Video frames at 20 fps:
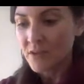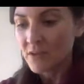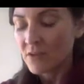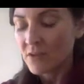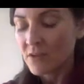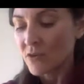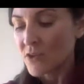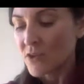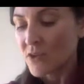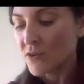You
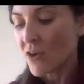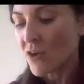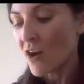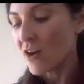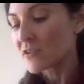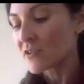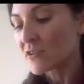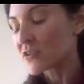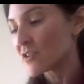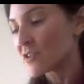know, you
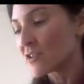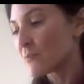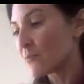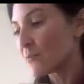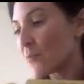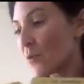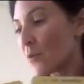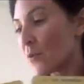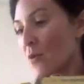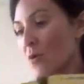can't just
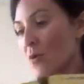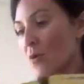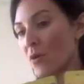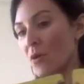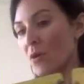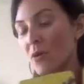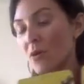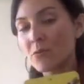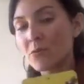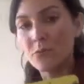
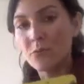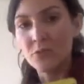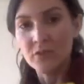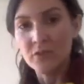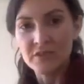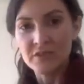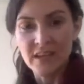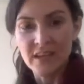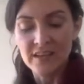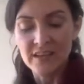pour
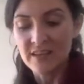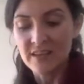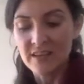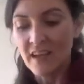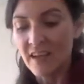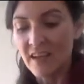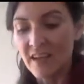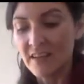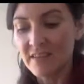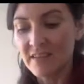water into
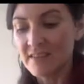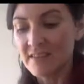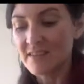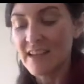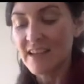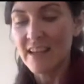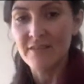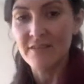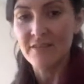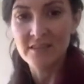a
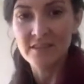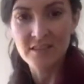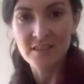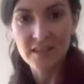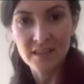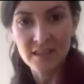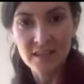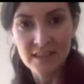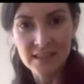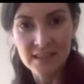sieve, it's just
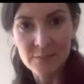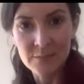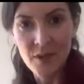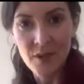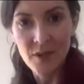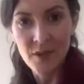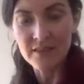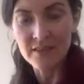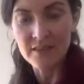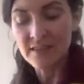going to
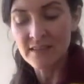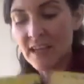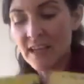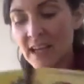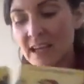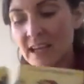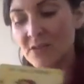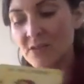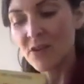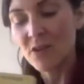disperse.
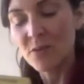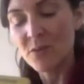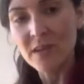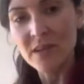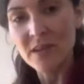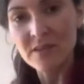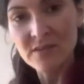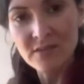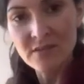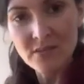It's got to
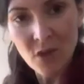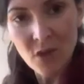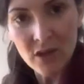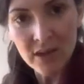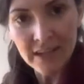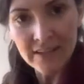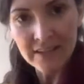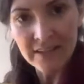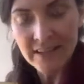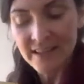be a
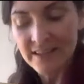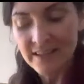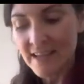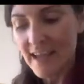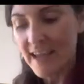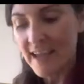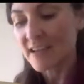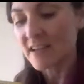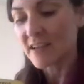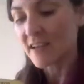solid
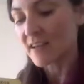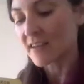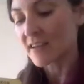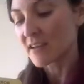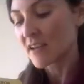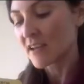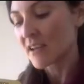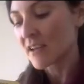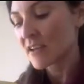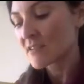container.
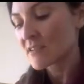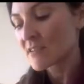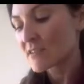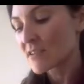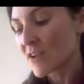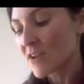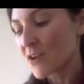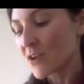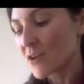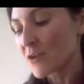
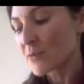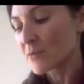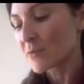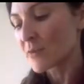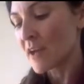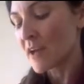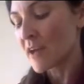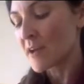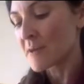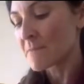So
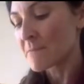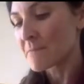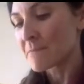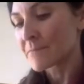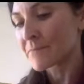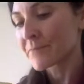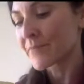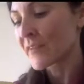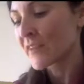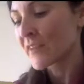
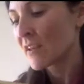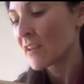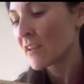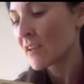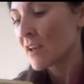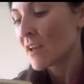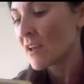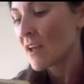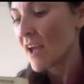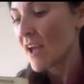
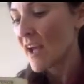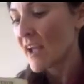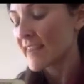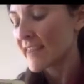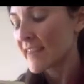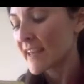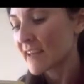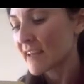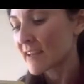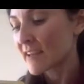I
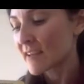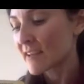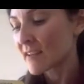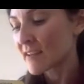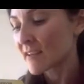think